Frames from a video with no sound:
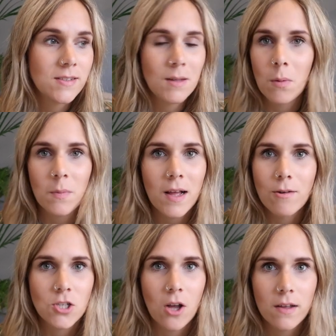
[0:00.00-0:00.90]
someone
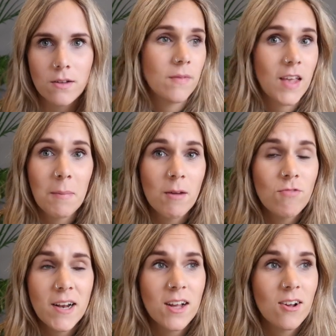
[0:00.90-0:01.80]
without a child, gave me a
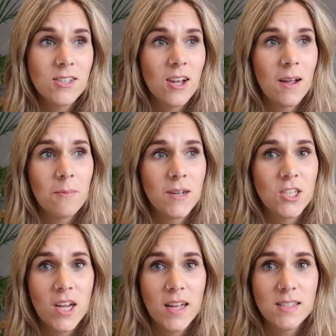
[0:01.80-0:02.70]
really hard time
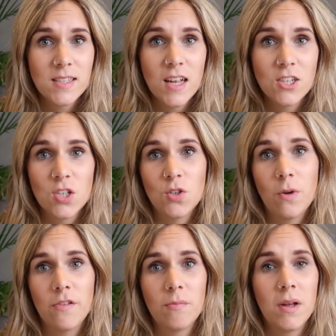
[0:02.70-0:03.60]
when Jet snatched a
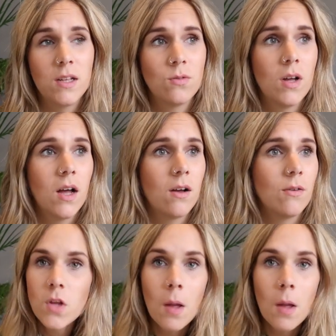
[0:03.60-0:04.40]
toy from her little girl.